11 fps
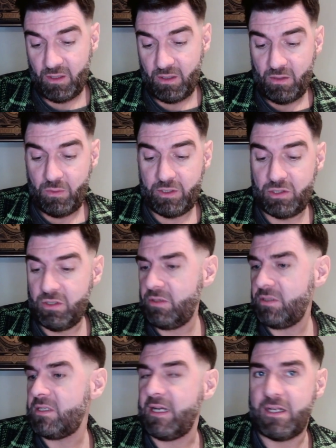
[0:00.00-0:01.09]
which
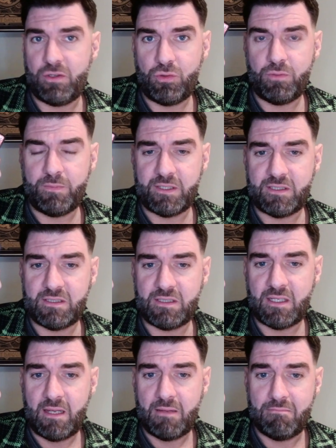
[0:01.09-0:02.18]
looks like Anubis,
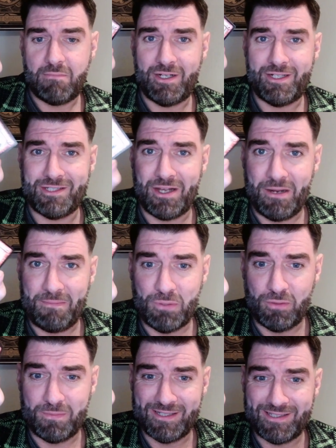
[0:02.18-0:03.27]
but it's got
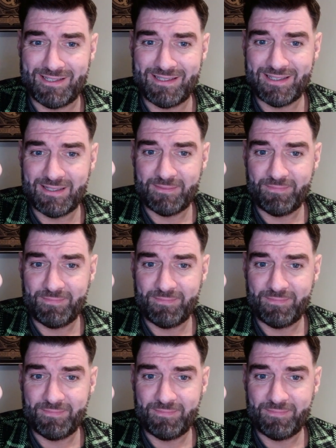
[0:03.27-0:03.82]
boobus.